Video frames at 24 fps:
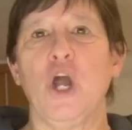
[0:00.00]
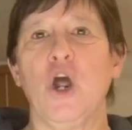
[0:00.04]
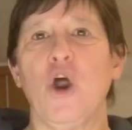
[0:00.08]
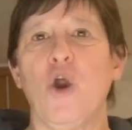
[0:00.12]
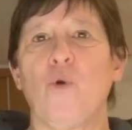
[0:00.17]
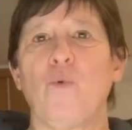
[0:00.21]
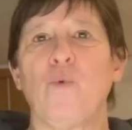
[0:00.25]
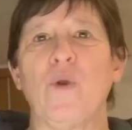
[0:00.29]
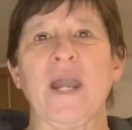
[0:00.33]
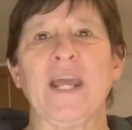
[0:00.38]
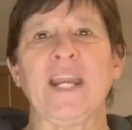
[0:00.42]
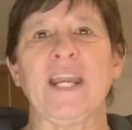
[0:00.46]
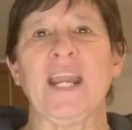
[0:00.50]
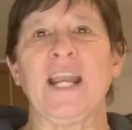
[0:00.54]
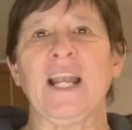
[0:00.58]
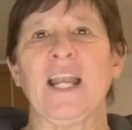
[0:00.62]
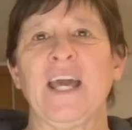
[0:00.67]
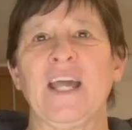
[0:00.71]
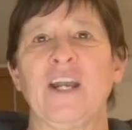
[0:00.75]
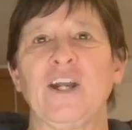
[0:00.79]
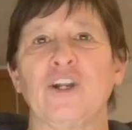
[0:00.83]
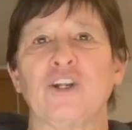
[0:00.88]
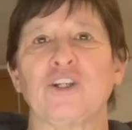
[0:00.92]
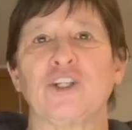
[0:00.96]
Write a
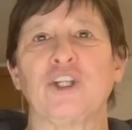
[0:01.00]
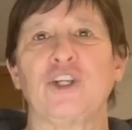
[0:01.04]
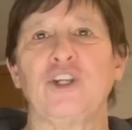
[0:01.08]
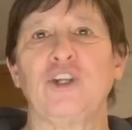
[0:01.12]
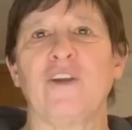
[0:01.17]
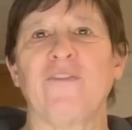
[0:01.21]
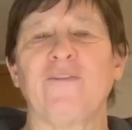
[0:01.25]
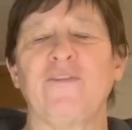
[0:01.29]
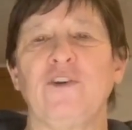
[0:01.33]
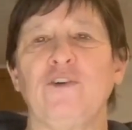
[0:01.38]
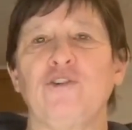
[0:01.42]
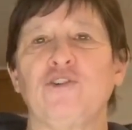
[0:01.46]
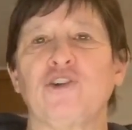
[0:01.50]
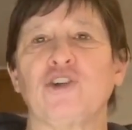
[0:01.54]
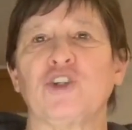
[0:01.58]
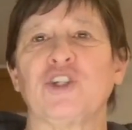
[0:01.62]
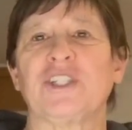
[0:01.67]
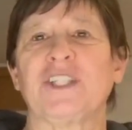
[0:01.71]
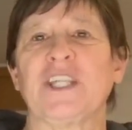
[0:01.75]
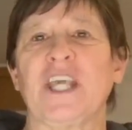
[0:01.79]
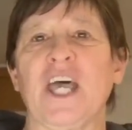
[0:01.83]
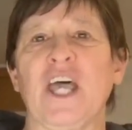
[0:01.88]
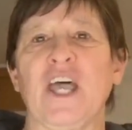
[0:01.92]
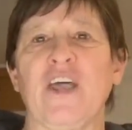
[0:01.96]
letter to your future
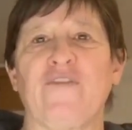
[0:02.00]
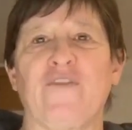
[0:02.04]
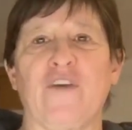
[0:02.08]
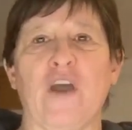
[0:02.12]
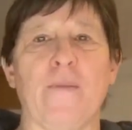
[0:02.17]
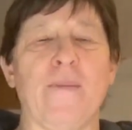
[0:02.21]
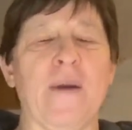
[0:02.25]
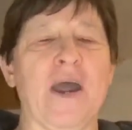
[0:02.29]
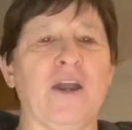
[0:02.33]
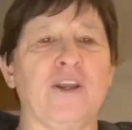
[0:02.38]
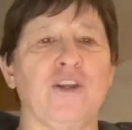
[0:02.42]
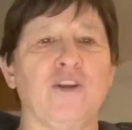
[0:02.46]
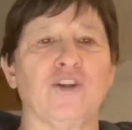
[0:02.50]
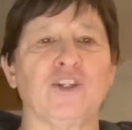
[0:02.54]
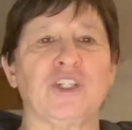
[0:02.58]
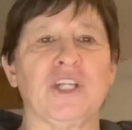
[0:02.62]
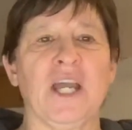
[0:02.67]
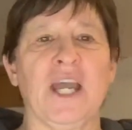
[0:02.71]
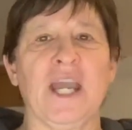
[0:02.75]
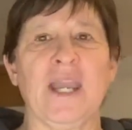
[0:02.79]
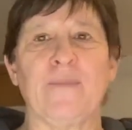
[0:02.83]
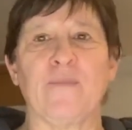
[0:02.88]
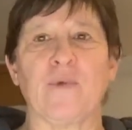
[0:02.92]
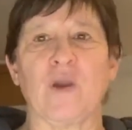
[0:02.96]
self about your
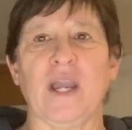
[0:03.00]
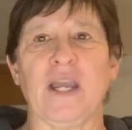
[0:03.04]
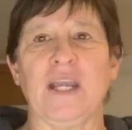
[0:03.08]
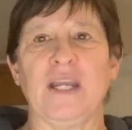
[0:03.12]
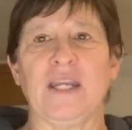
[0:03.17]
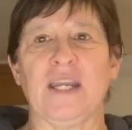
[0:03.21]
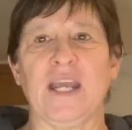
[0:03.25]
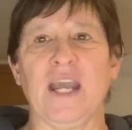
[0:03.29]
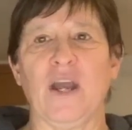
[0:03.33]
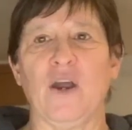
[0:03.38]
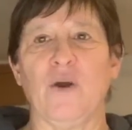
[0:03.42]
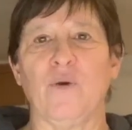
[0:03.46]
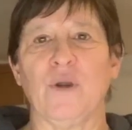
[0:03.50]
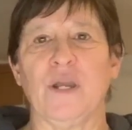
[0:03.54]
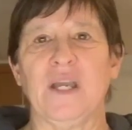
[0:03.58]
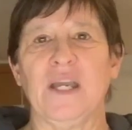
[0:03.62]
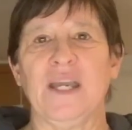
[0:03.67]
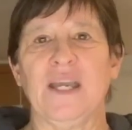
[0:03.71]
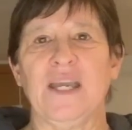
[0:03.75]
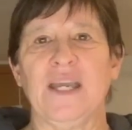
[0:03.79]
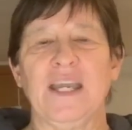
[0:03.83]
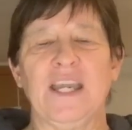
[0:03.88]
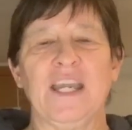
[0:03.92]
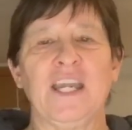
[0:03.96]
time right now.
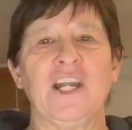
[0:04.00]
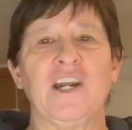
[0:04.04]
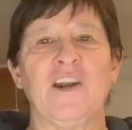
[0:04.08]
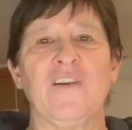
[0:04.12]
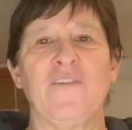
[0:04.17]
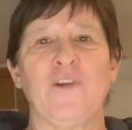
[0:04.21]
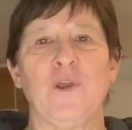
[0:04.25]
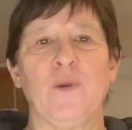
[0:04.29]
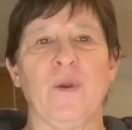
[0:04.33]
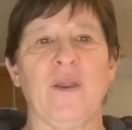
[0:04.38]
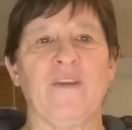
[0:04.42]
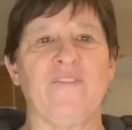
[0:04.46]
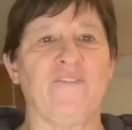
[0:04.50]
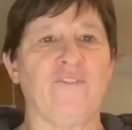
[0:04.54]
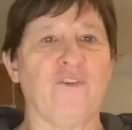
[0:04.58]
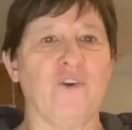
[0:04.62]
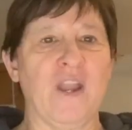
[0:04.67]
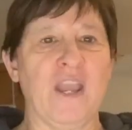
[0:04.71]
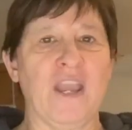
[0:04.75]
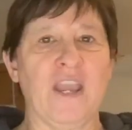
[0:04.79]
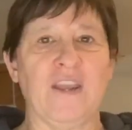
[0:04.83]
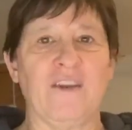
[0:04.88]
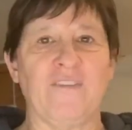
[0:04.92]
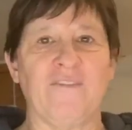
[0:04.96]
Interview a
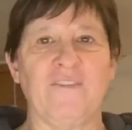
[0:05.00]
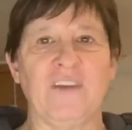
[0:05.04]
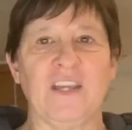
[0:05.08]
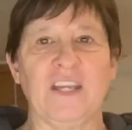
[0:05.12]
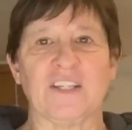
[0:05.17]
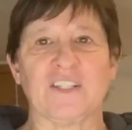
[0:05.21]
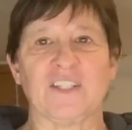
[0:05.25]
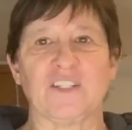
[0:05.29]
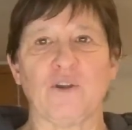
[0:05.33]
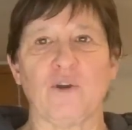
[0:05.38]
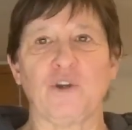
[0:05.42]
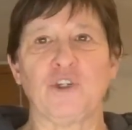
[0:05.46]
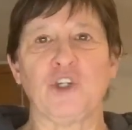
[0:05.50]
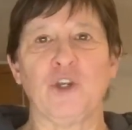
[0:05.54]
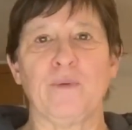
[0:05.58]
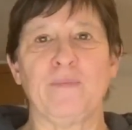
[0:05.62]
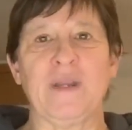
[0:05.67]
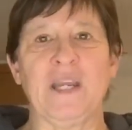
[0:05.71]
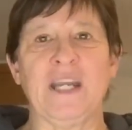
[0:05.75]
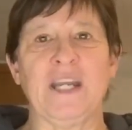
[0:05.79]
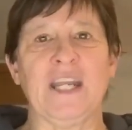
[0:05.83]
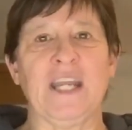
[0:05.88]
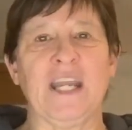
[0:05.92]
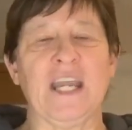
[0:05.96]
friend via social
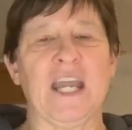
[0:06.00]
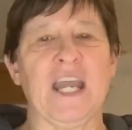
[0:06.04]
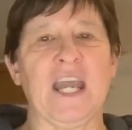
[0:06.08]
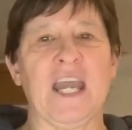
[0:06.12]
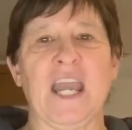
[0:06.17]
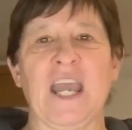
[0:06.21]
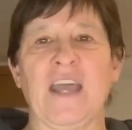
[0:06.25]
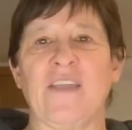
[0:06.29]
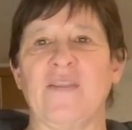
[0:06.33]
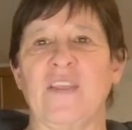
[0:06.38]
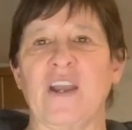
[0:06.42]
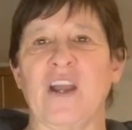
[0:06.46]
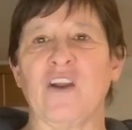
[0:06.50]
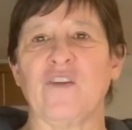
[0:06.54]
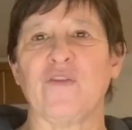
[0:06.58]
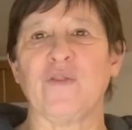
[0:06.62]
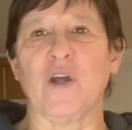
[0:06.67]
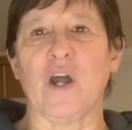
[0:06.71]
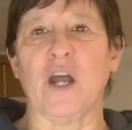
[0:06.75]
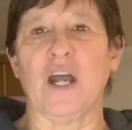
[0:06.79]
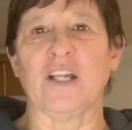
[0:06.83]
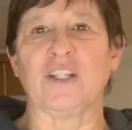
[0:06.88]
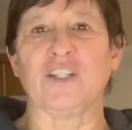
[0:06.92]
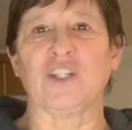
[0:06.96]
media and their
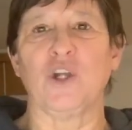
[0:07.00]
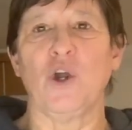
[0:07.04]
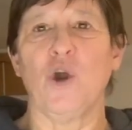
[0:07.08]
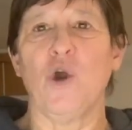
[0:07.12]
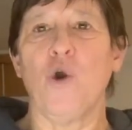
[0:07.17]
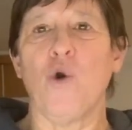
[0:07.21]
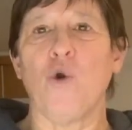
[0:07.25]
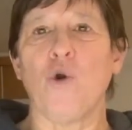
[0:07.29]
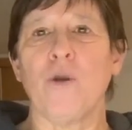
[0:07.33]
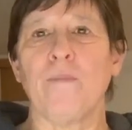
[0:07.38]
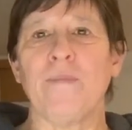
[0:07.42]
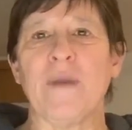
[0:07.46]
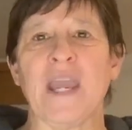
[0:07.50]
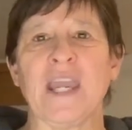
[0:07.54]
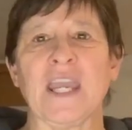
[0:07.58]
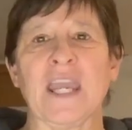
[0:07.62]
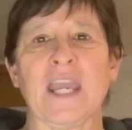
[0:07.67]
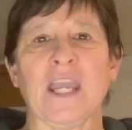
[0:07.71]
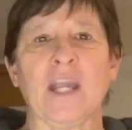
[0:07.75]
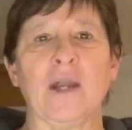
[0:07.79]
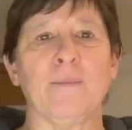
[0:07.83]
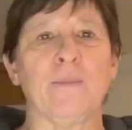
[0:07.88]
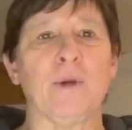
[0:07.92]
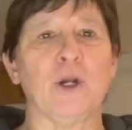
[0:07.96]
thoughts, or make a
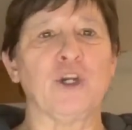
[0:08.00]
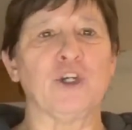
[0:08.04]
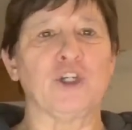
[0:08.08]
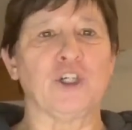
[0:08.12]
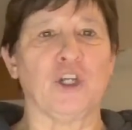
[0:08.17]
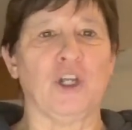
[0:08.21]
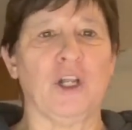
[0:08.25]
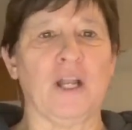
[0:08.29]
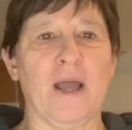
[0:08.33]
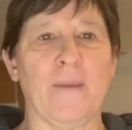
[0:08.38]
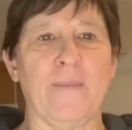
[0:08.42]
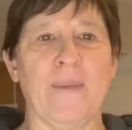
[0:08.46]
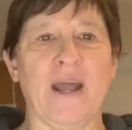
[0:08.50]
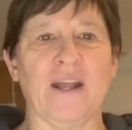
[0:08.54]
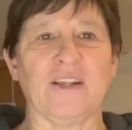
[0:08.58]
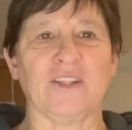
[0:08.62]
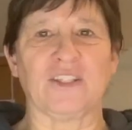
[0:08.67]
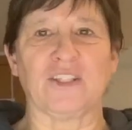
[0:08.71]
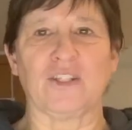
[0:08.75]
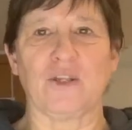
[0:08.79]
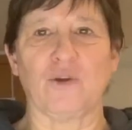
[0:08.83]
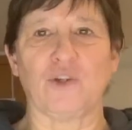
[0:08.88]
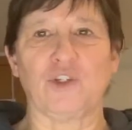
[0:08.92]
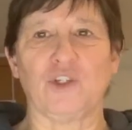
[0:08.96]
commercial about
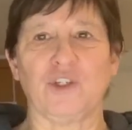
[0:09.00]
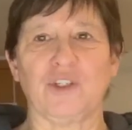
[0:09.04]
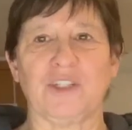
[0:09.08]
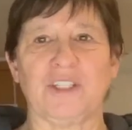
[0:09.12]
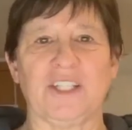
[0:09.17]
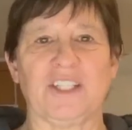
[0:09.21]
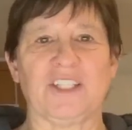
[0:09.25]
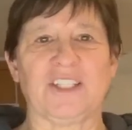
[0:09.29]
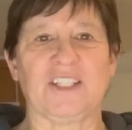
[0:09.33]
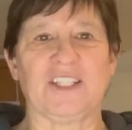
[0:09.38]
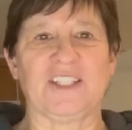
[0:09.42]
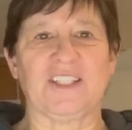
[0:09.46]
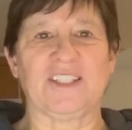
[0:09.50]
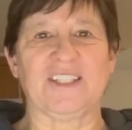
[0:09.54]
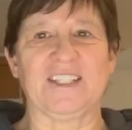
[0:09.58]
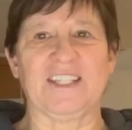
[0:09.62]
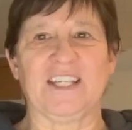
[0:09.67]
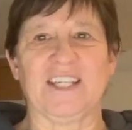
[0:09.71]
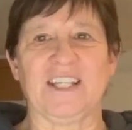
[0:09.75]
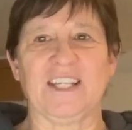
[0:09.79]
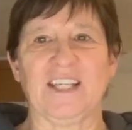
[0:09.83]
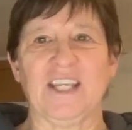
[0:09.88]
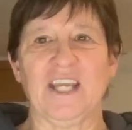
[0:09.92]
social distancing.